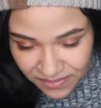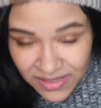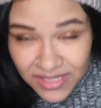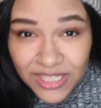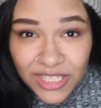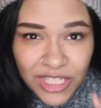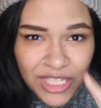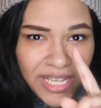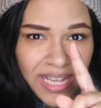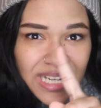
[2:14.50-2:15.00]

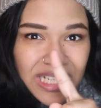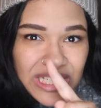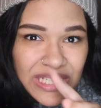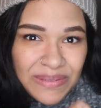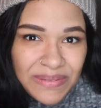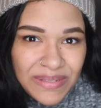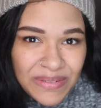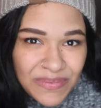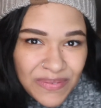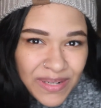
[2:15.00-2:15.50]
and she actually
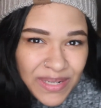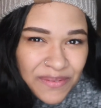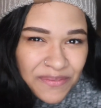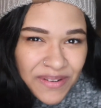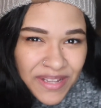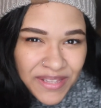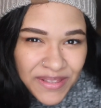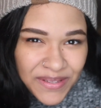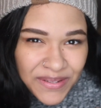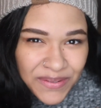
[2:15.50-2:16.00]
was a friend of
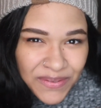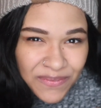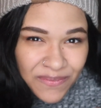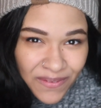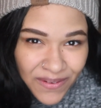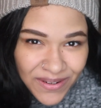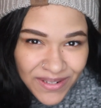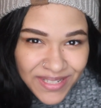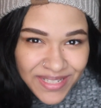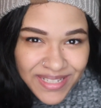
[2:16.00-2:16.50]
Nathan's
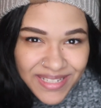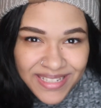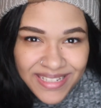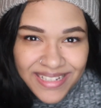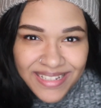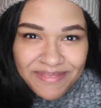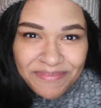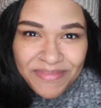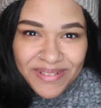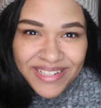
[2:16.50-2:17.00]
first,
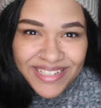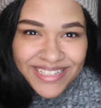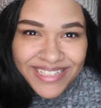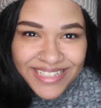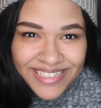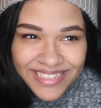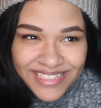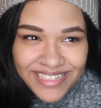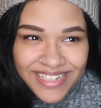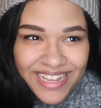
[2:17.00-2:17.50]
but
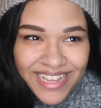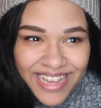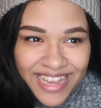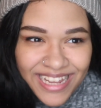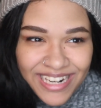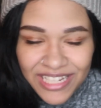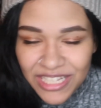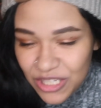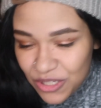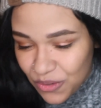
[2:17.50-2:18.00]
I
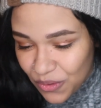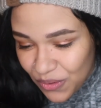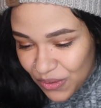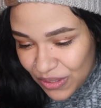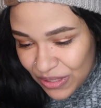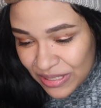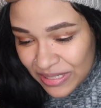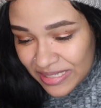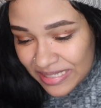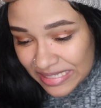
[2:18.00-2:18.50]
kind of stole
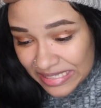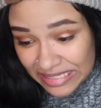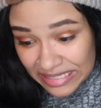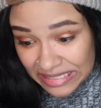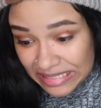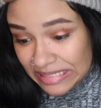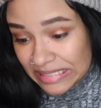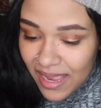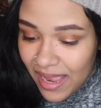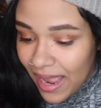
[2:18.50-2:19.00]
her.
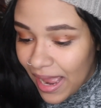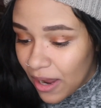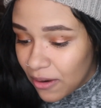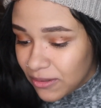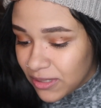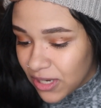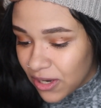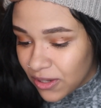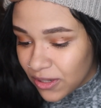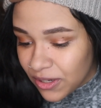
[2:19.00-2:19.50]
How
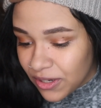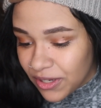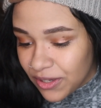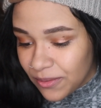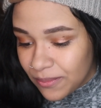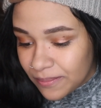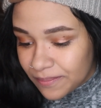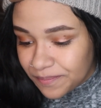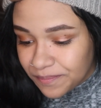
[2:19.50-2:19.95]
tall are you?